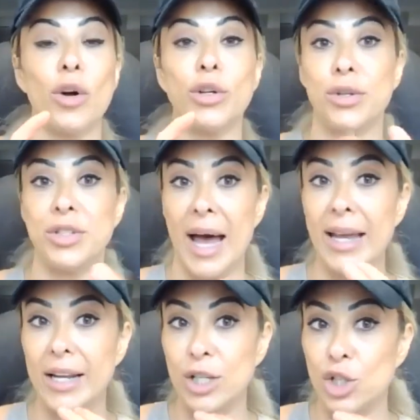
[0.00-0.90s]
or your
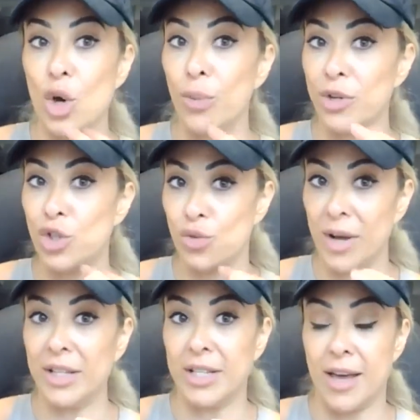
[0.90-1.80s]
diet is so
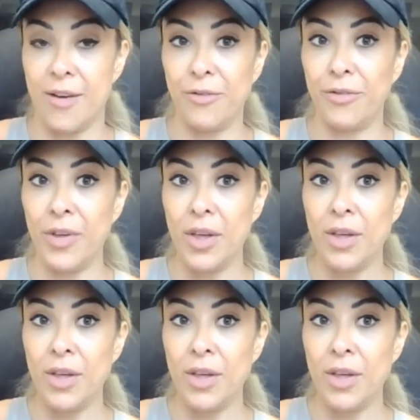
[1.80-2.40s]
restrictive